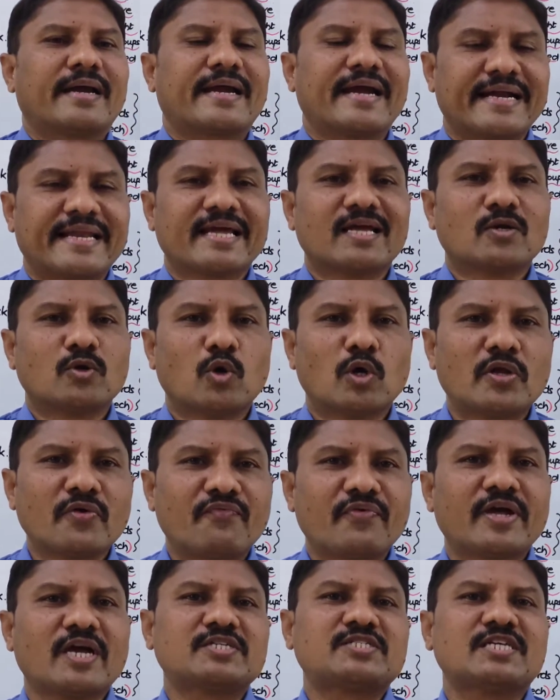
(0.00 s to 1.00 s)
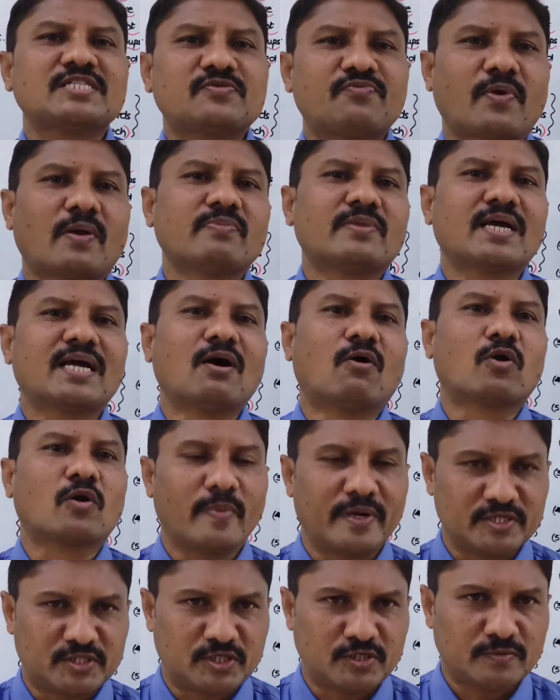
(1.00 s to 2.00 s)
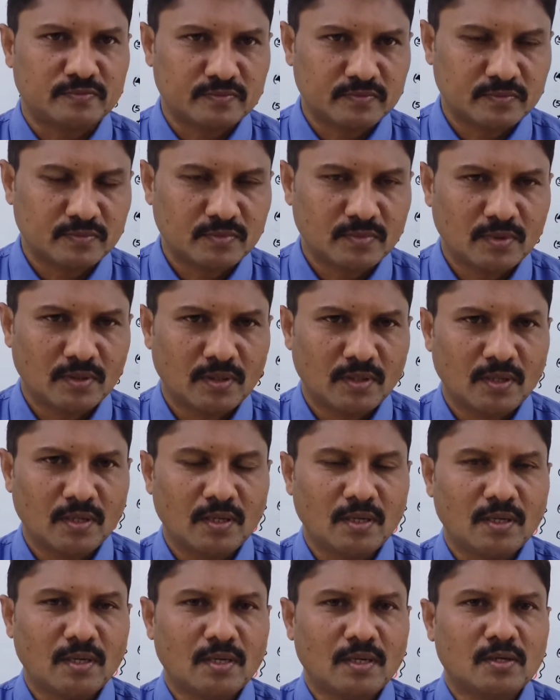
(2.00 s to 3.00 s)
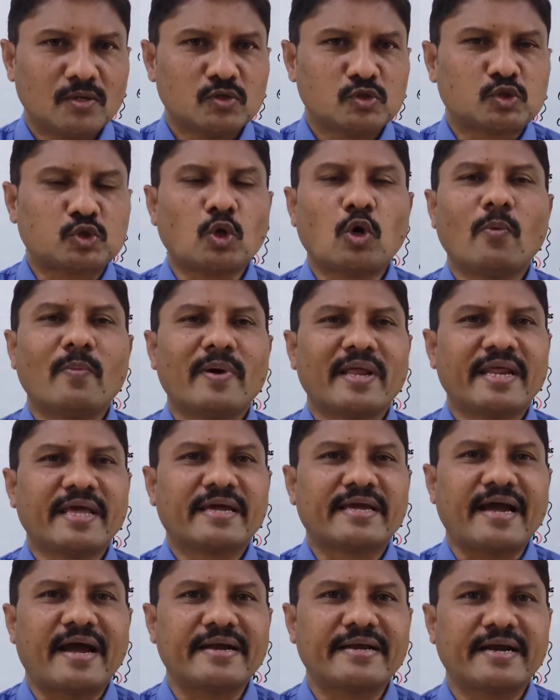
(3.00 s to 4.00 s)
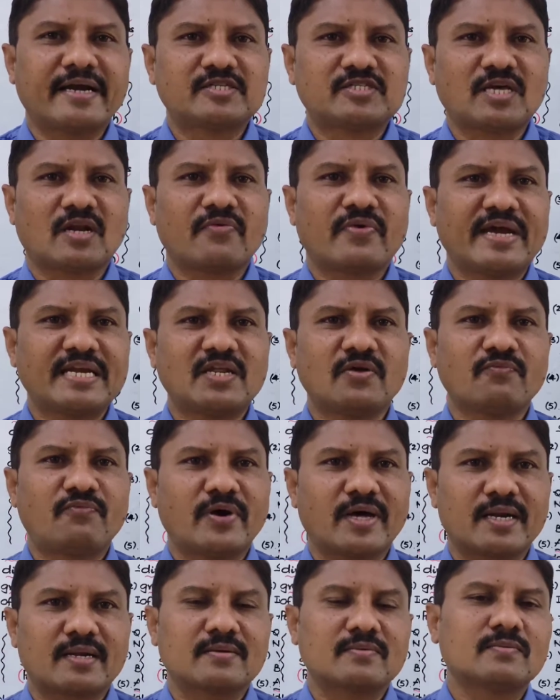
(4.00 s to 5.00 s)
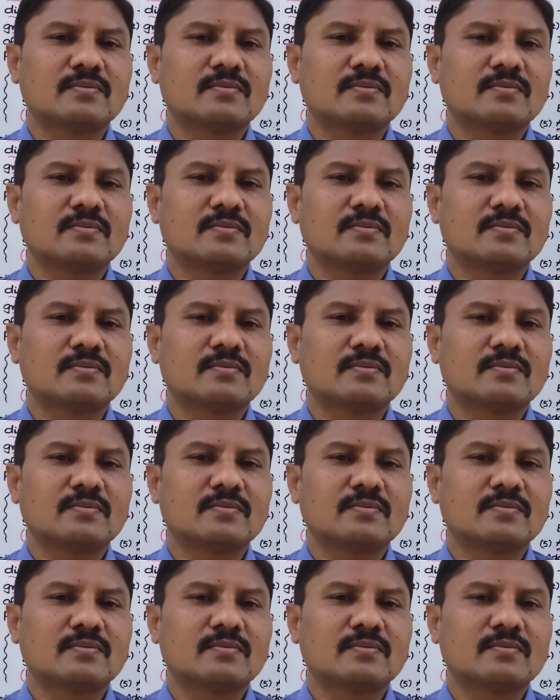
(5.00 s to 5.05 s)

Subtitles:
getting notifications from the government. So many candidates are waiting for